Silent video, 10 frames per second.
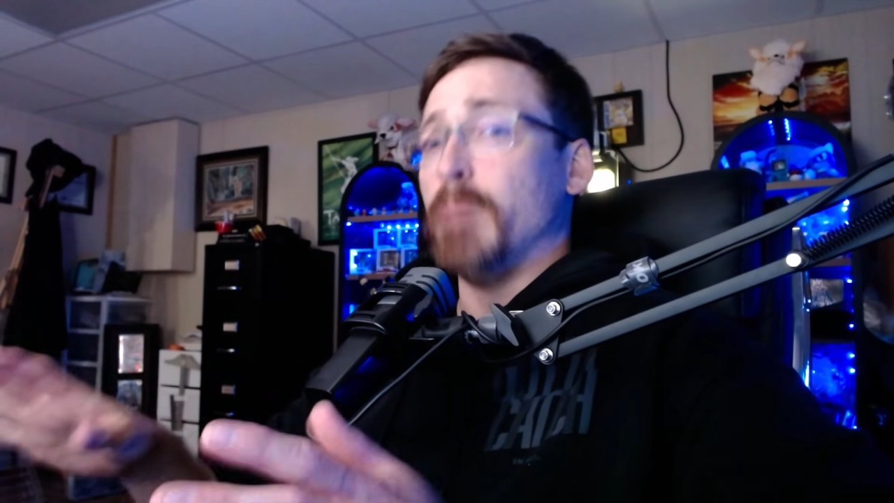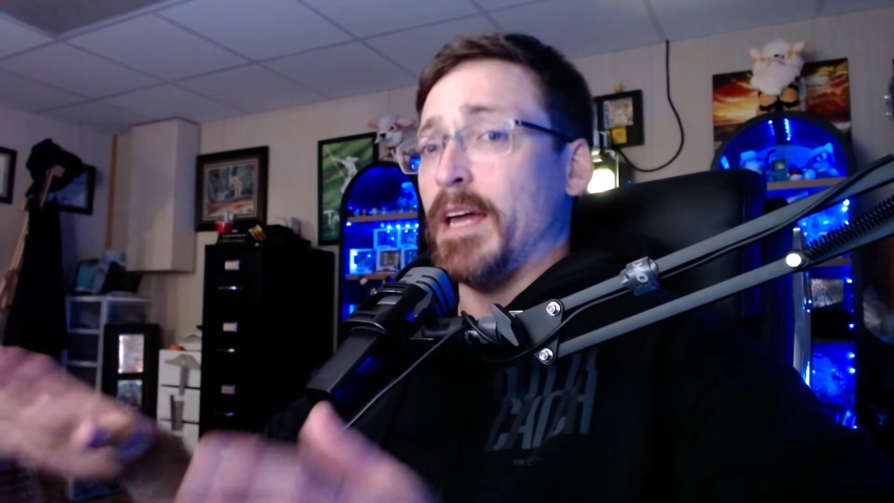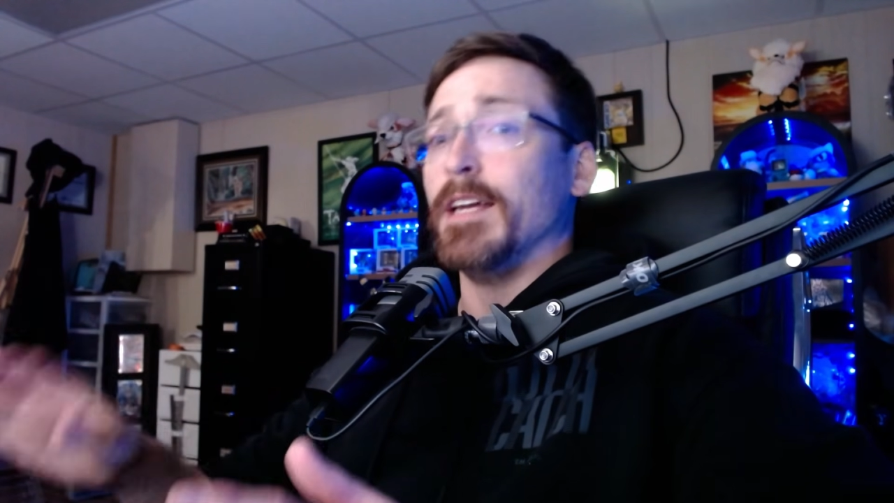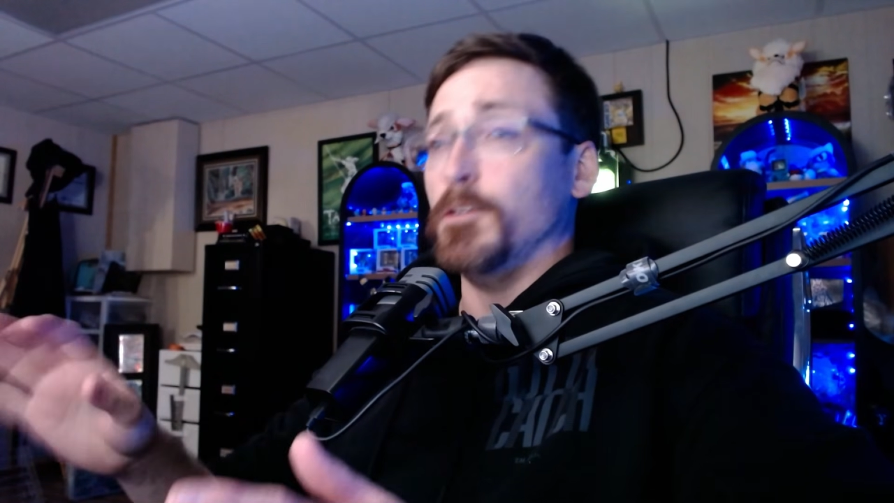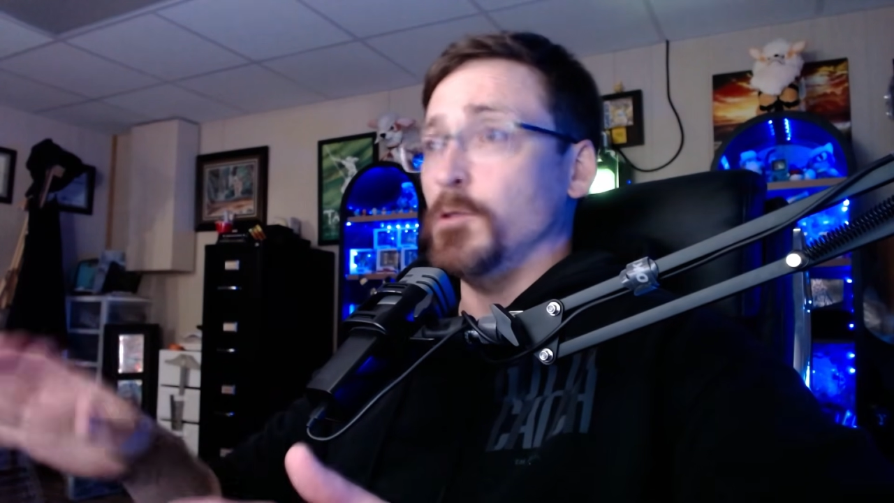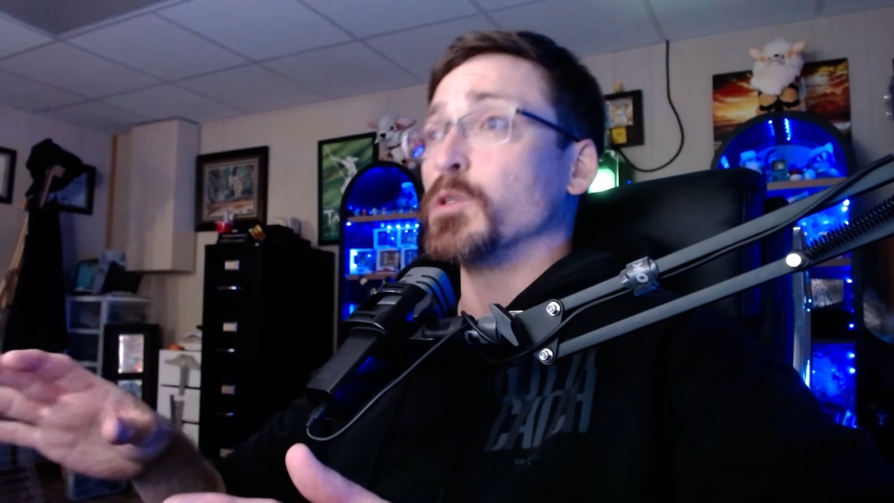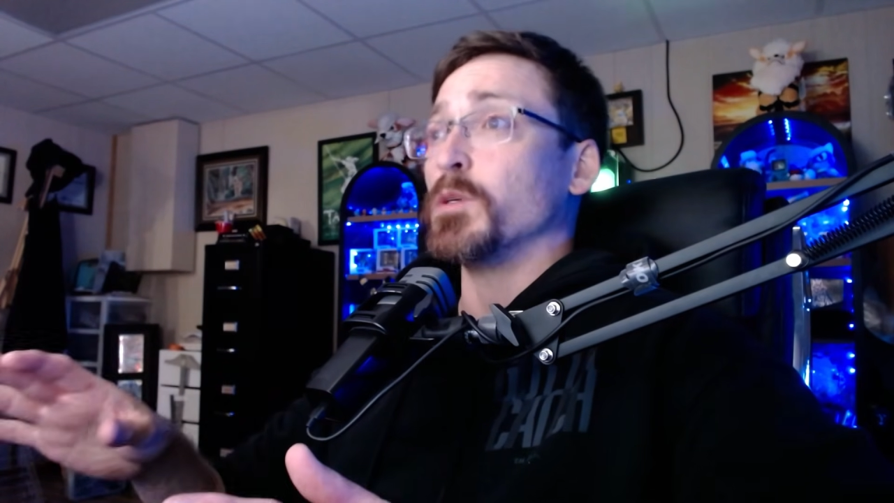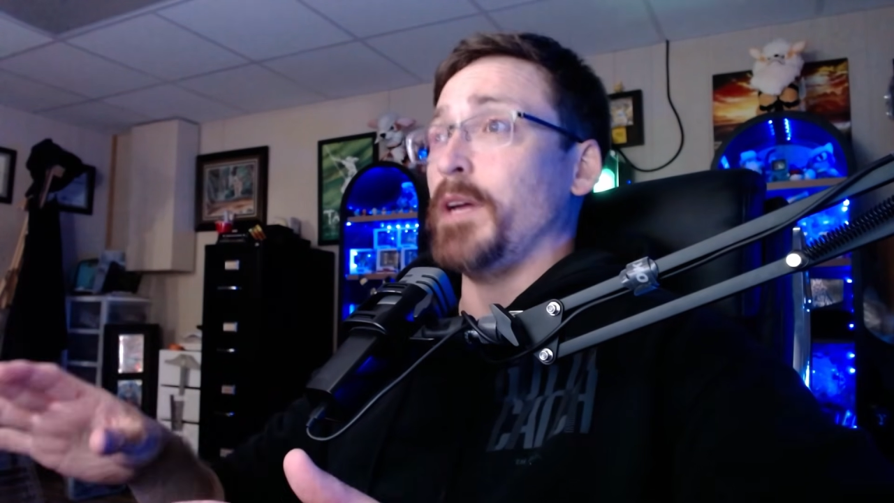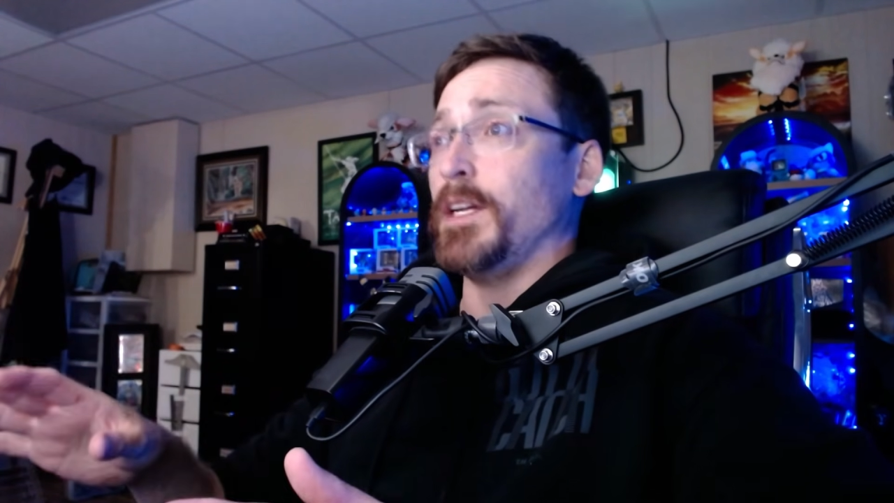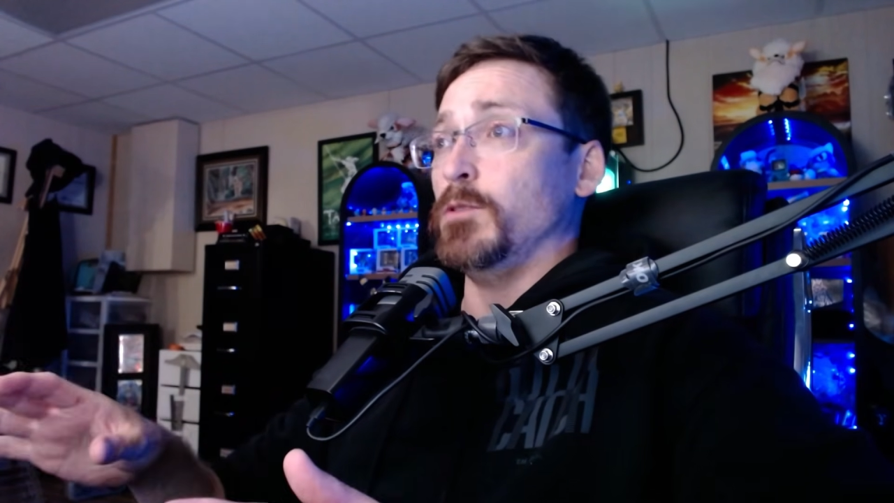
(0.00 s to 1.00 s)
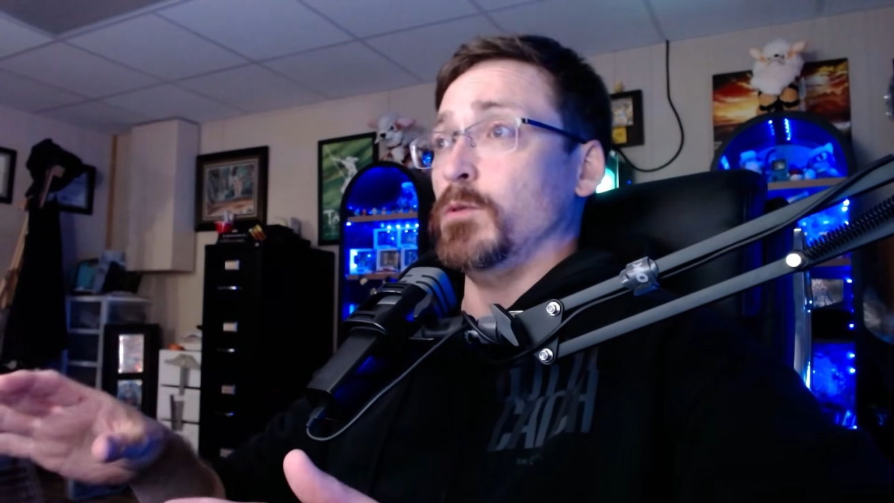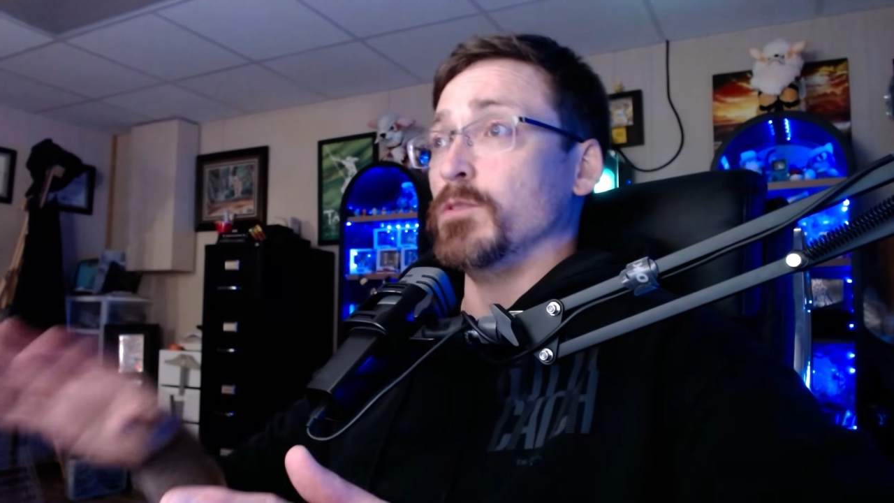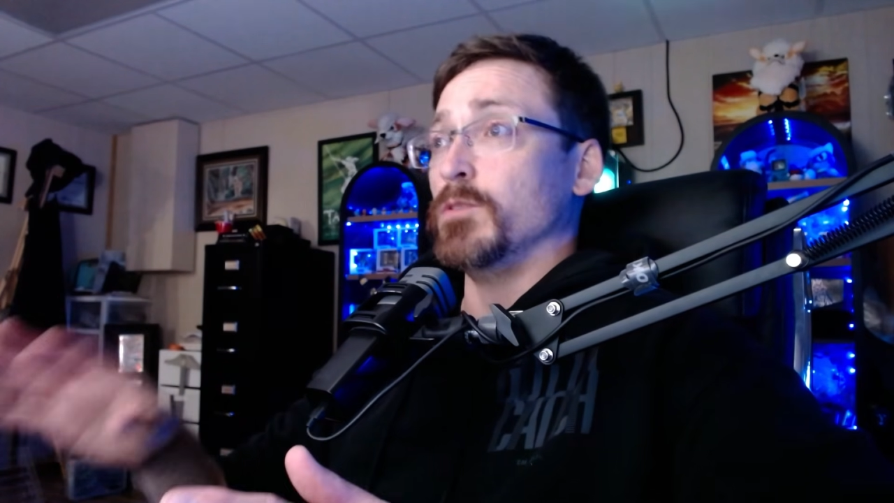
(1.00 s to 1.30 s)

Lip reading: making user manuals,